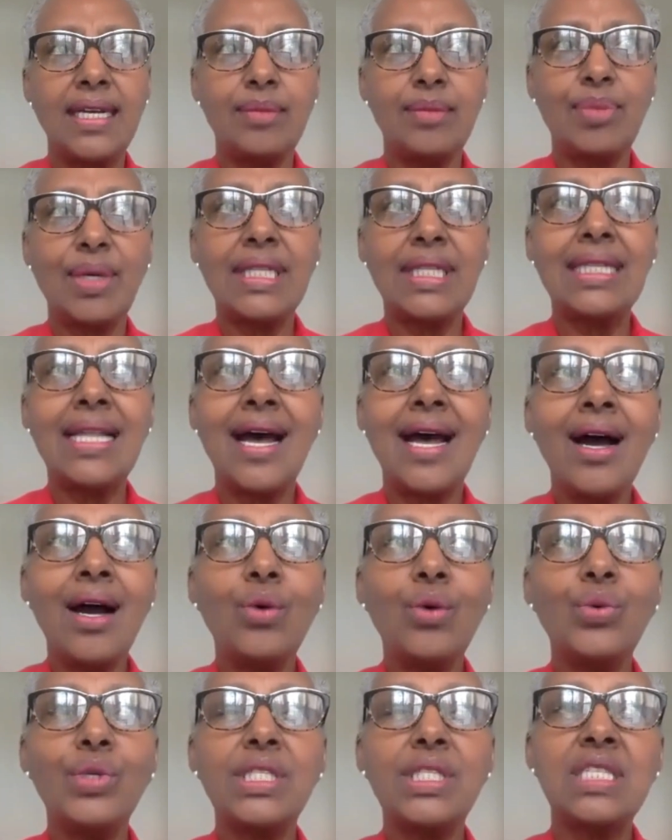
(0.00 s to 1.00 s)
But
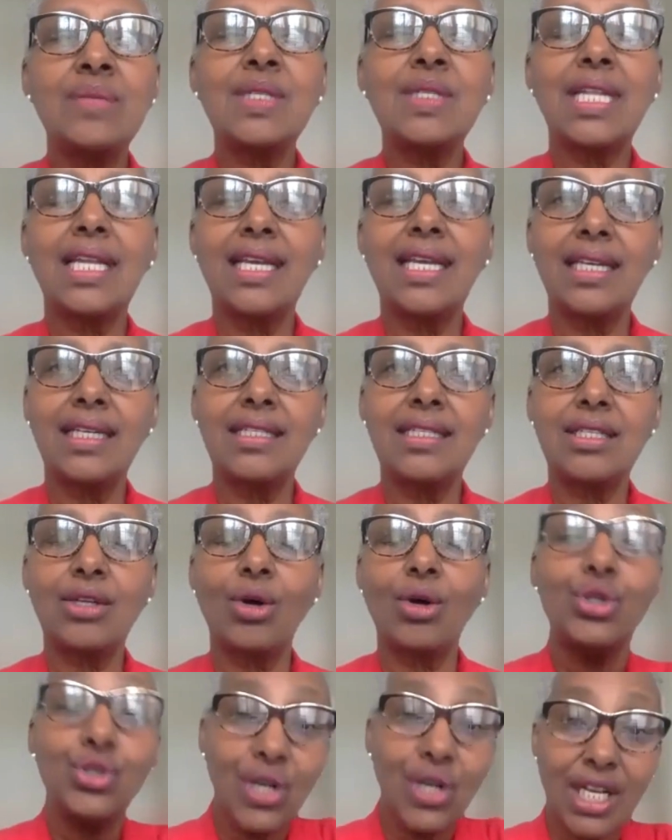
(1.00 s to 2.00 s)
now it seems like it's
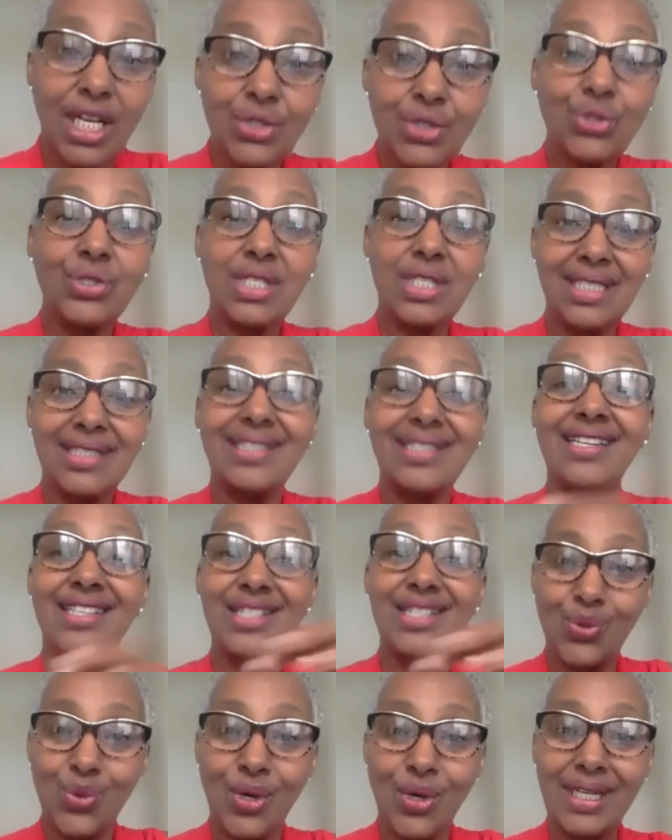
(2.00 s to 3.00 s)
also associated, and
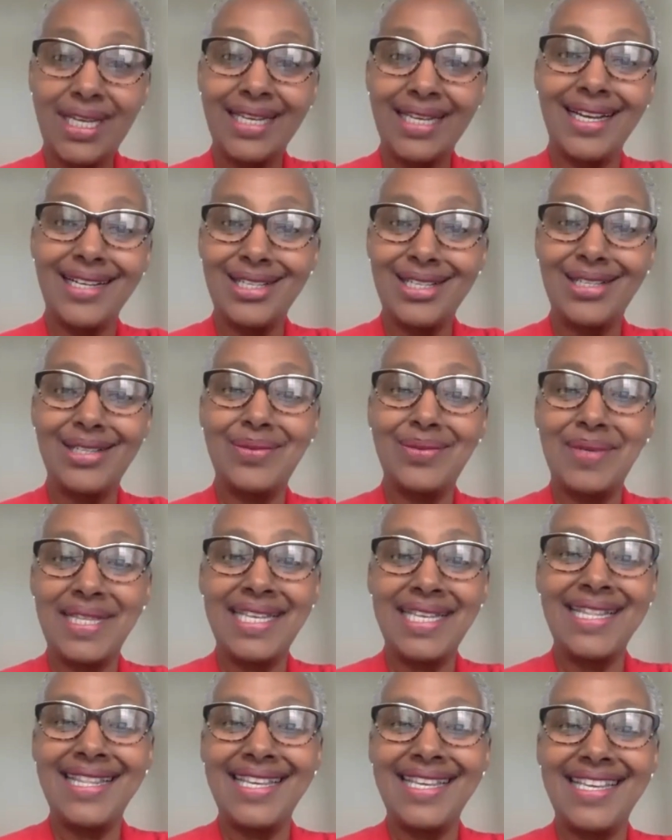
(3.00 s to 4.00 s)
it's working actually
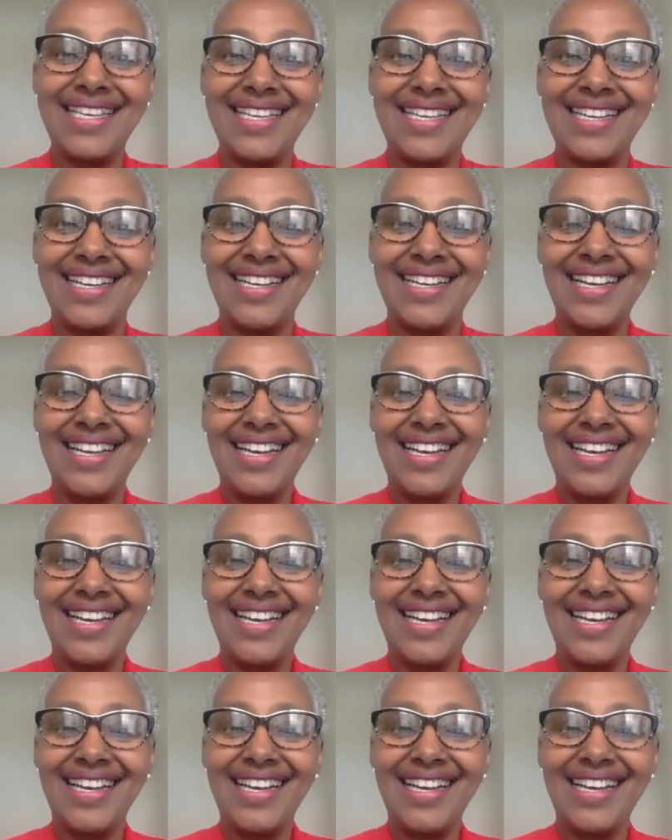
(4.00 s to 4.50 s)
within the